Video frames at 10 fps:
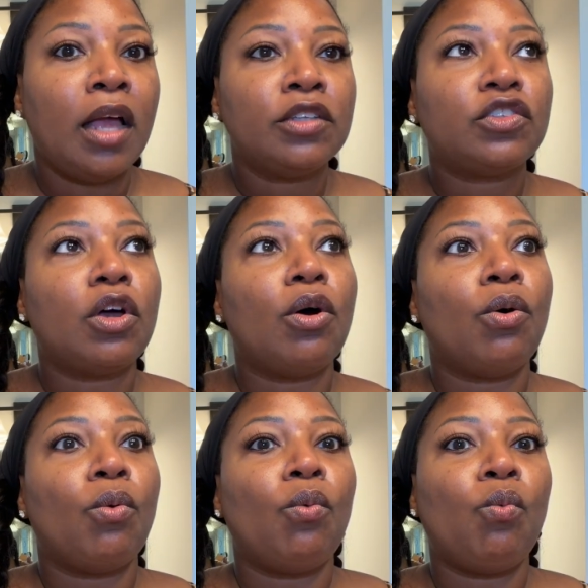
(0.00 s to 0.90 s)

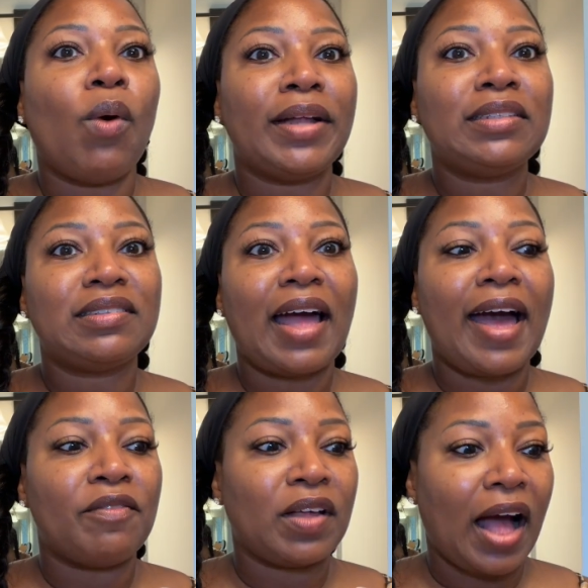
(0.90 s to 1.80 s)
So once
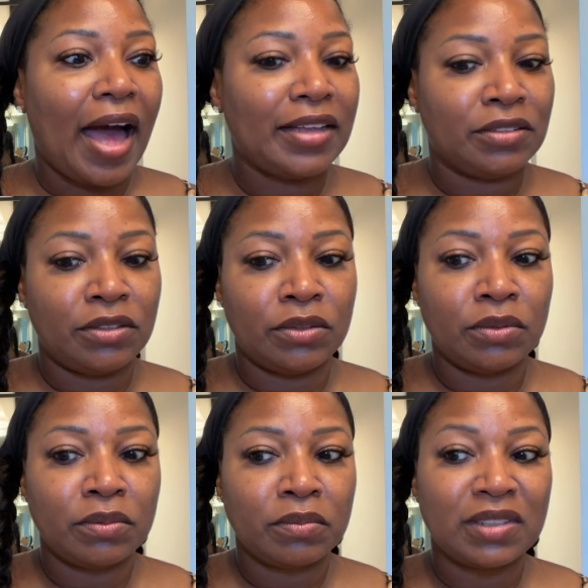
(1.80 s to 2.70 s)
I've gotten
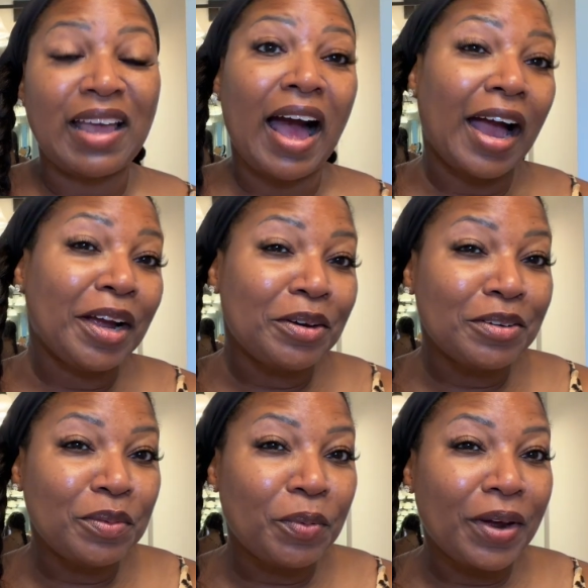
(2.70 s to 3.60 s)
tired
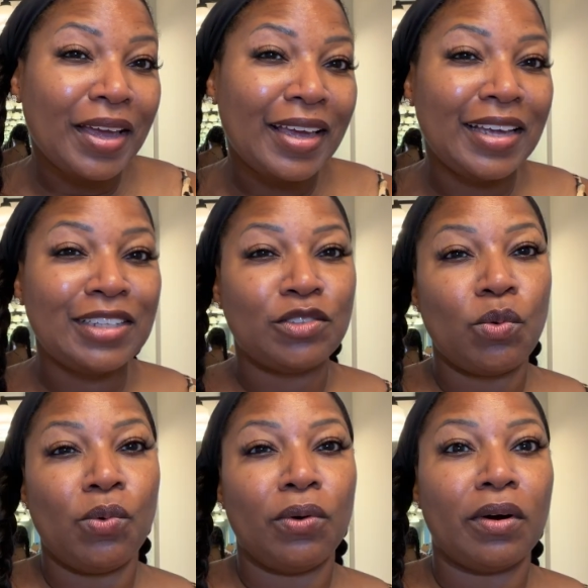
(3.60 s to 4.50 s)
of the braids
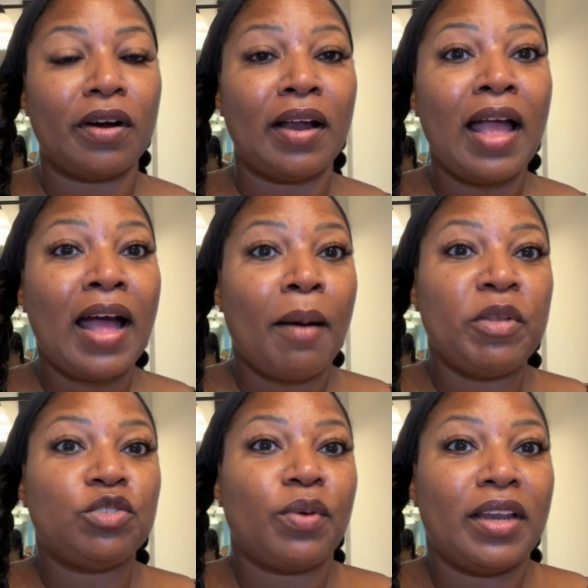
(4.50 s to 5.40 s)
or I'm
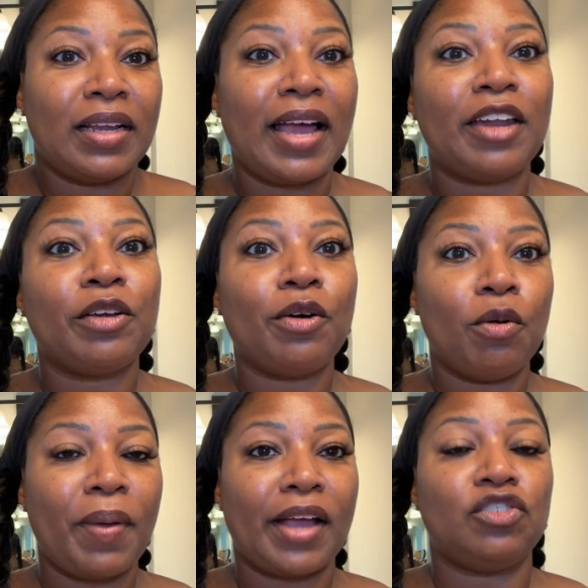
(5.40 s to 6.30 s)
just ready to kind of go
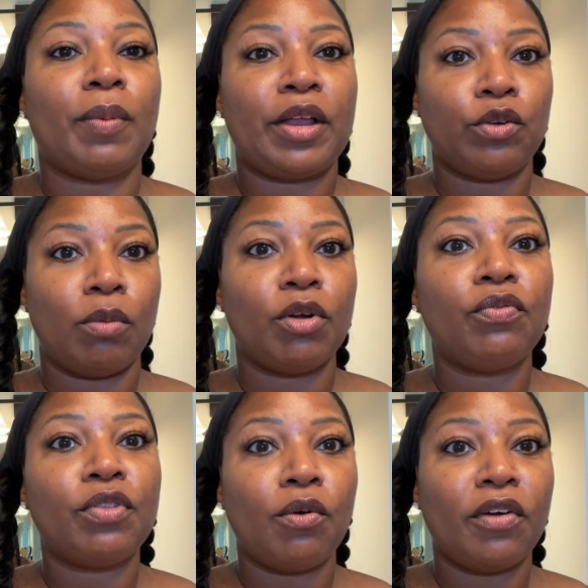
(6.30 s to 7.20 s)
back to my normal
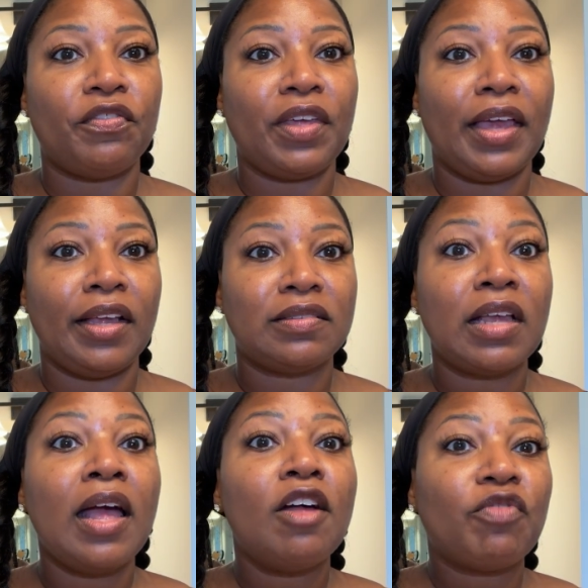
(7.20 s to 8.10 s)
flow of things,
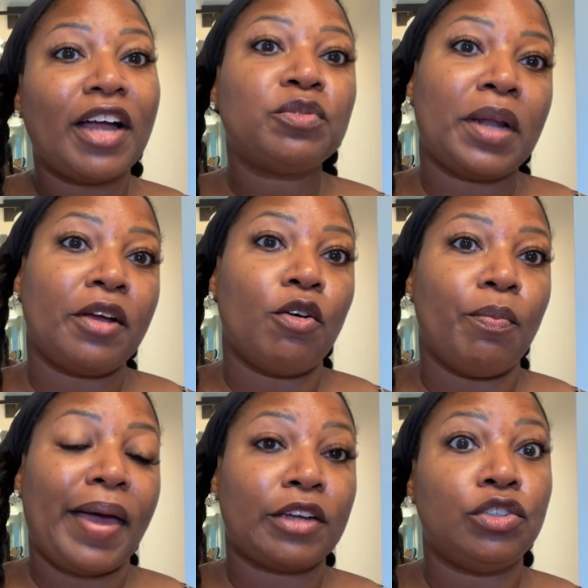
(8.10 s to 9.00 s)
that's when I go
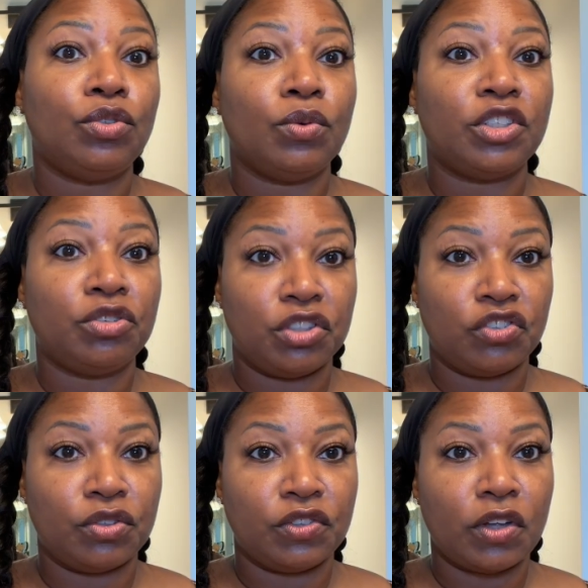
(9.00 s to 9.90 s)
back to a
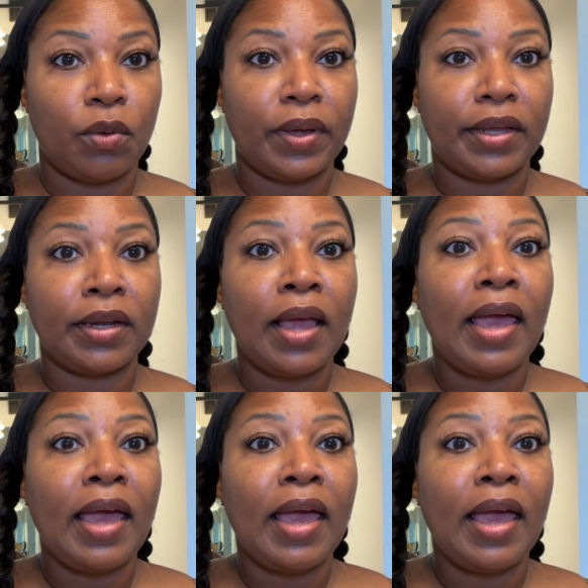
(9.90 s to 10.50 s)
traditional sew-in.